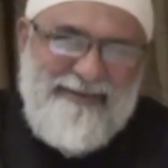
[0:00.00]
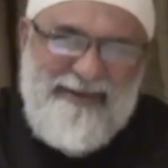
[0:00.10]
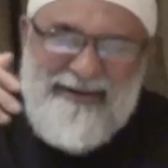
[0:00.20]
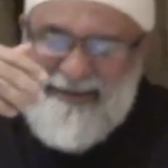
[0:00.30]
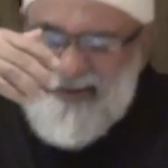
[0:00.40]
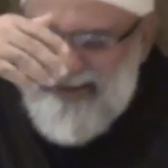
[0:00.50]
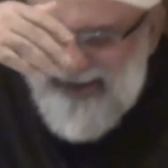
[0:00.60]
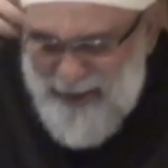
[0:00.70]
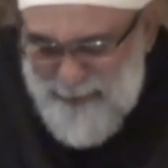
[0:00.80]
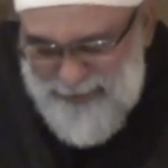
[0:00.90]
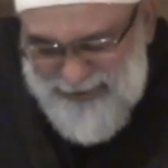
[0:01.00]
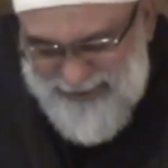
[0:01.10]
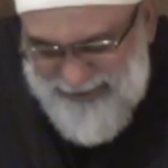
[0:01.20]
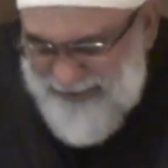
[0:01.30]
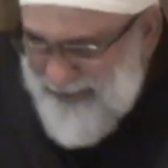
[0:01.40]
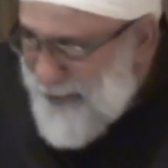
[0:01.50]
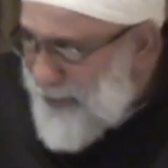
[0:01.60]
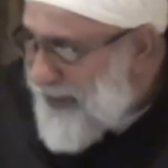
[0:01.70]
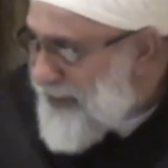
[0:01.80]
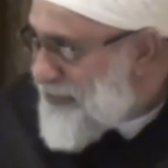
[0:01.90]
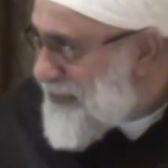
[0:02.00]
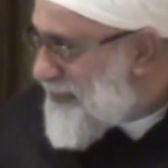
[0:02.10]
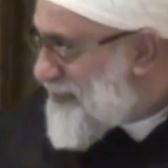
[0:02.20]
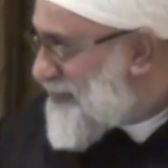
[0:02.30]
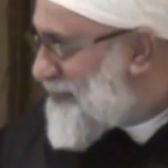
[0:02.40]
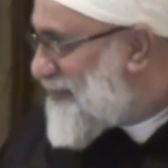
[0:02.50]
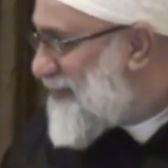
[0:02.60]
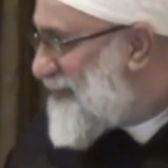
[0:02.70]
in countless locations,